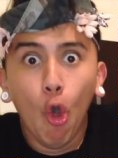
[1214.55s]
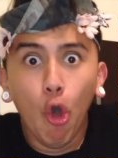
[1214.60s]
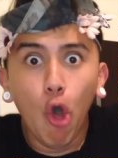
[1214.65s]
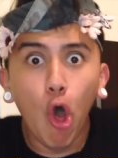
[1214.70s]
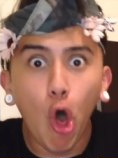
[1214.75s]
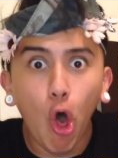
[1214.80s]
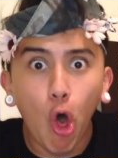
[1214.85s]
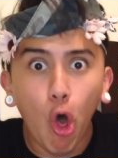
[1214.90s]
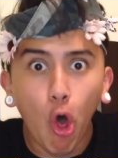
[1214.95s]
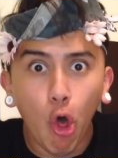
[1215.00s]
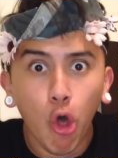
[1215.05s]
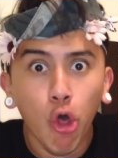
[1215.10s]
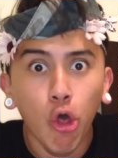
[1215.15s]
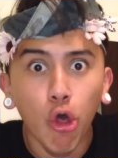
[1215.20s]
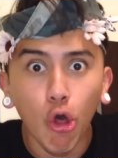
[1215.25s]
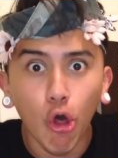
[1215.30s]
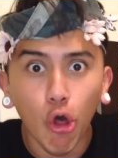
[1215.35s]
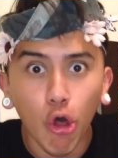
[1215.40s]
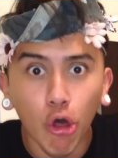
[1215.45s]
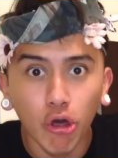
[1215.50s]

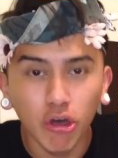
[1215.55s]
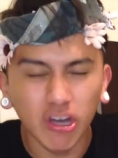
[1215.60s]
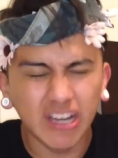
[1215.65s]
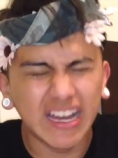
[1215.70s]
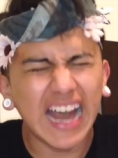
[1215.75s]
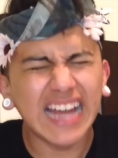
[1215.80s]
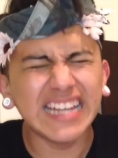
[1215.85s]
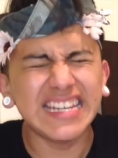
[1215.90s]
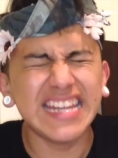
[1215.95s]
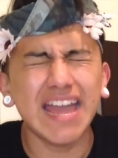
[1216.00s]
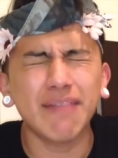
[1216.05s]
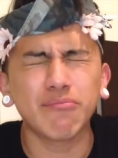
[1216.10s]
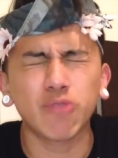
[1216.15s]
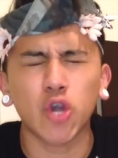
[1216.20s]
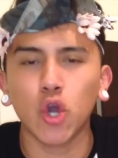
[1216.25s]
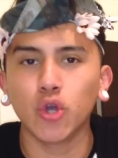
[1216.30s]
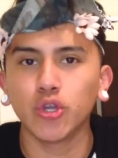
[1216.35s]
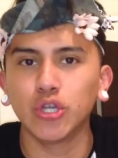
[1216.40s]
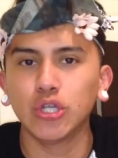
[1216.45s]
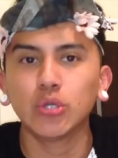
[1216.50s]
God damn,
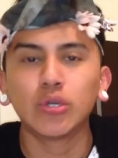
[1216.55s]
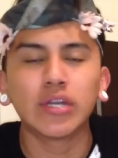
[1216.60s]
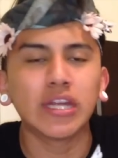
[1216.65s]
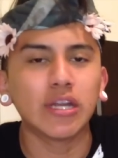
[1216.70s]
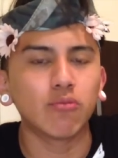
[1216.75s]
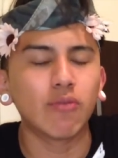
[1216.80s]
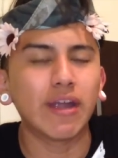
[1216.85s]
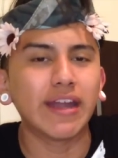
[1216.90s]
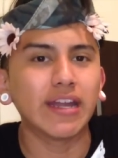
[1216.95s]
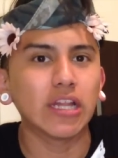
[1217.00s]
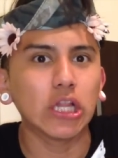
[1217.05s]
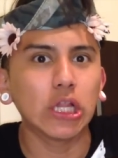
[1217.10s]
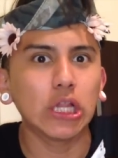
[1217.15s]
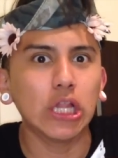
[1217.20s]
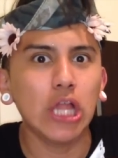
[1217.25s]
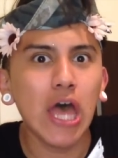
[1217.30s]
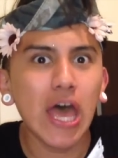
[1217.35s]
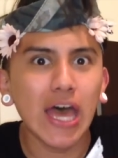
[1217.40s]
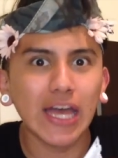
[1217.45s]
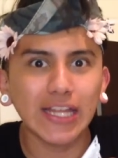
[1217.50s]
girl, you can write a
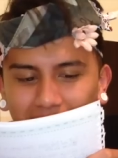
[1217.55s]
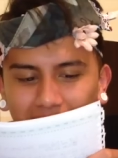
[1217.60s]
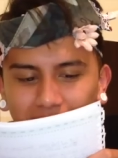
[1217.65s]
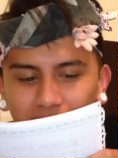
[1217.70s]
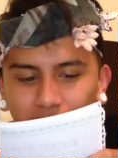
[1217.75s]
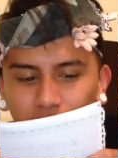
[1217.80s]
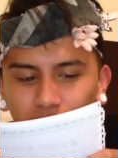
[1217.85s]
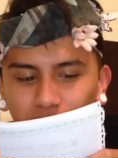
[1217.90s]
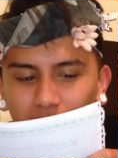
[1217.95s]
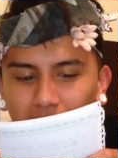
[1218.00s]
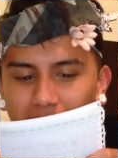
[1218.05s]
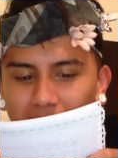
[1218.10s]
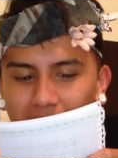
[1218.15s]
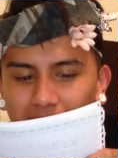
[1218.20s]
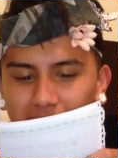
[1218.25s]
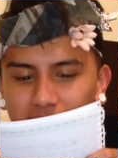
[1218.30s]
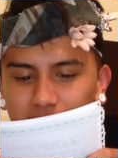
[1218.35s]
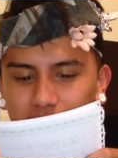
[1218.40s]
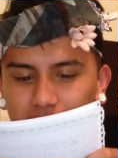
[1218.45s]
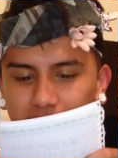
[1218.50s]
lot. I knew I
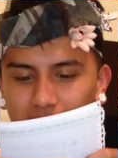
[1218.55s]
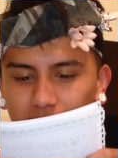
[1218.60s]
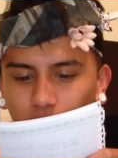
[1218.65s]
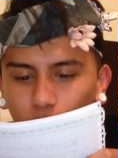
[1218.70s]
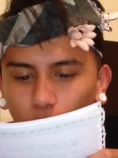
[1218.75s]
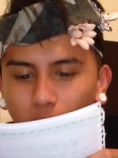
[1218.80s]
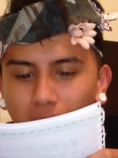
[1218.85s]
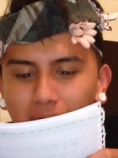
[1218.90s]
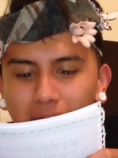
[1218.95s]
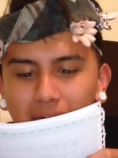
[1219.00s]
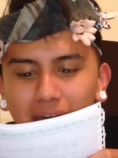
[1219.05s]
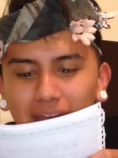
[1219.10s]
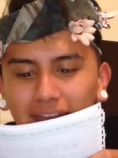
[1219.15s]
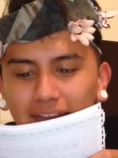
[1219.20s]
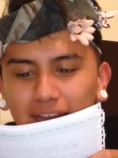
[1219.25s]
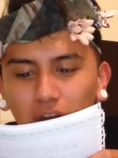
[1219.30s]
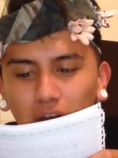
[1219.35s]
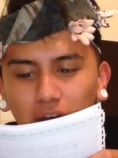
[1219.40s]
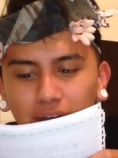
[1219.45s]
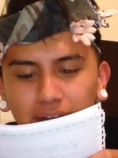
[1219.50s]
had to get it. Why I
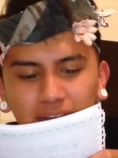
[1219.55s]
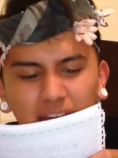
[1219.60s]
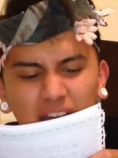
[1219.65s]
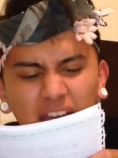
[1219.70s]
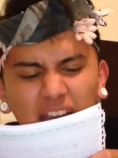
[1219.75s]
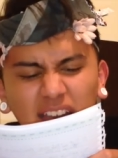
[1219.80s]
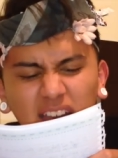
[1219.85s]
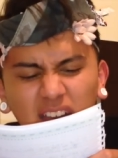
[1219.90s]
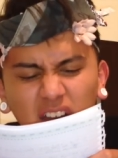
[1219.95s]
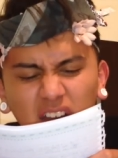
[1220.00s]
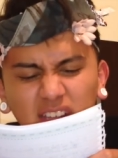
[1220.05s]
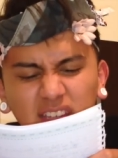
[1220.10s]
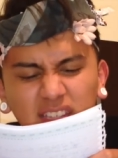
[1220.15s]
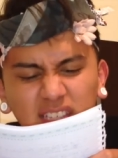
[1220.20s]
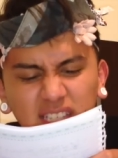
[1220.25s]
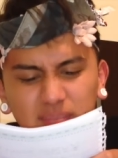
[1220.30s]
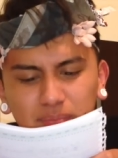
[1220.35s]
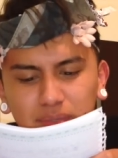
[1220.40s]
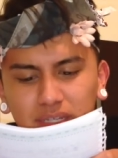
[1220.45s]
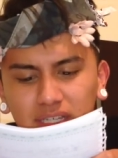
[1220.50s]
got it? I got
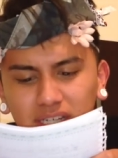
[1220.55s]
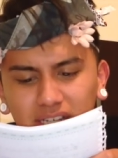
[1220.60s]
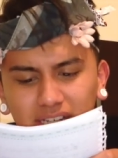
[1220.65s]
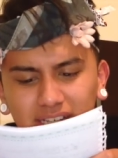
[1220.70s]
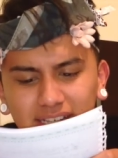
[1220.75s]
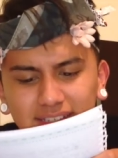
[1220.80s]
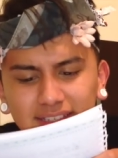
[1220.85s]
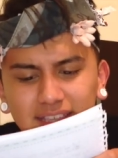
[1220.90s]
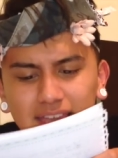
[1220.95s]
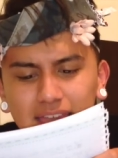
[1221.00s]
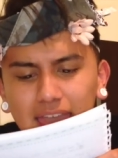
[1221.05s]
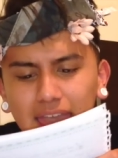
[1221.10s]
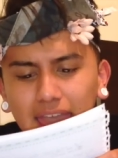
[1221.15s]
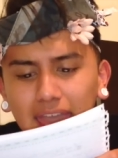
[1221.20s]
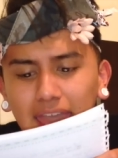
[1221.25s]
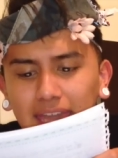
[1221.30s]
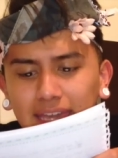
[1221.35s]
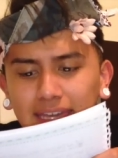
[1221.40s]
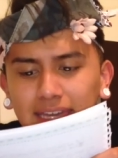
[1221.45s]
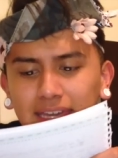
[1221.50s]
these because
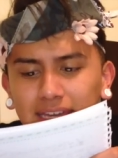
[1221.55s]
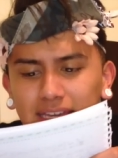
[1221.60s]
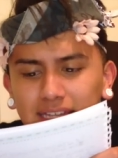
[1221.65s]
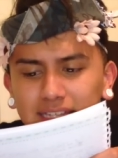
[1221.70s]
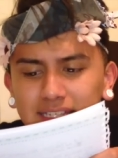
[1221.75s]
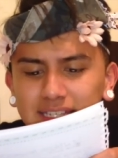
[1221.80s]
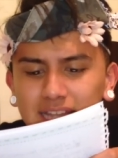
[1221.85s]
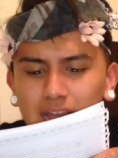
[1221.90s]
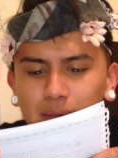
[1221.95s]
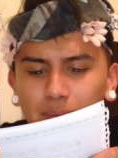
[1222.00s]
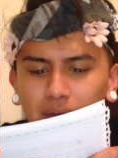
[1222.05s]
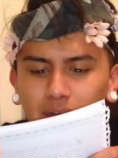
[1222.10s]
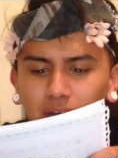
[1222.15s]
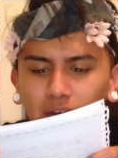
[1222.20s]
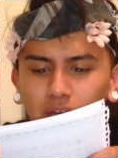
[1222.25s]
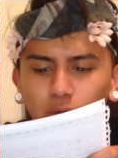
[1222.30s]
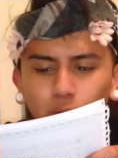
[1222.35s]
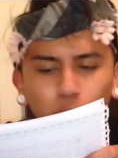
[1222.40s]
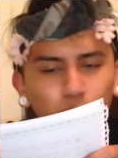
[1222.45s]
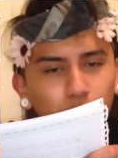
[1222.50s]
a, it's time I
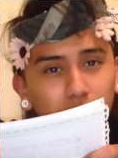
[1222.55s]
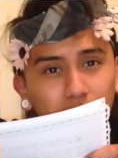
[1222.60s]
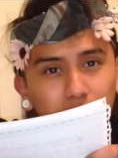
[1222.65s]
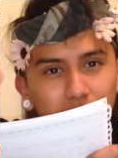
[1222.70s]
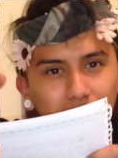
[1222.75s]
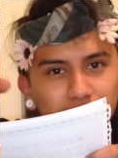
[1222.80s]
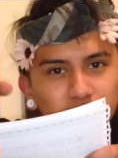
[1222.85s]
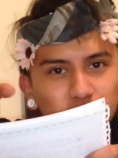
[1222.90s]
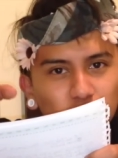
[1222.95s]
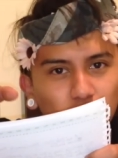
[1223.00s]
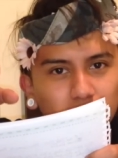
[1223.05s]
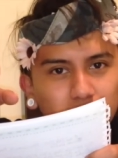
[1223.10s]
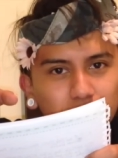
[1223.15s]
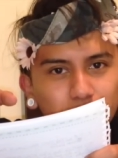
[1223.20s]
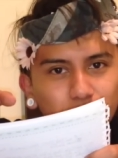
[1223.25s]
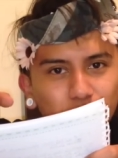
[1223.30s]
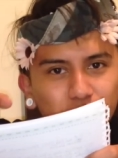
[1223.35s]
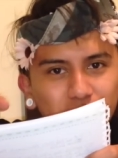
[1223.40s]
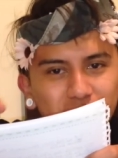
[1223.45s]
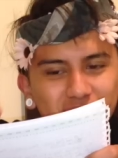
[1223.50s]
got you real life
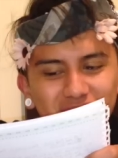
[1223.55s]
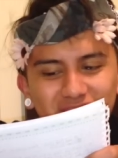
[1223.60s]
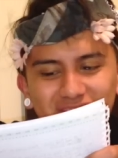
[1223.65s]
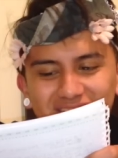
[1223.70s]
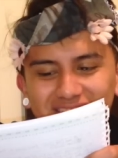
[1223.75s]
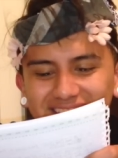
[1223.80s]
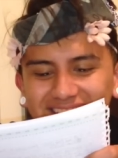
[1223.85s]
chocolate bars.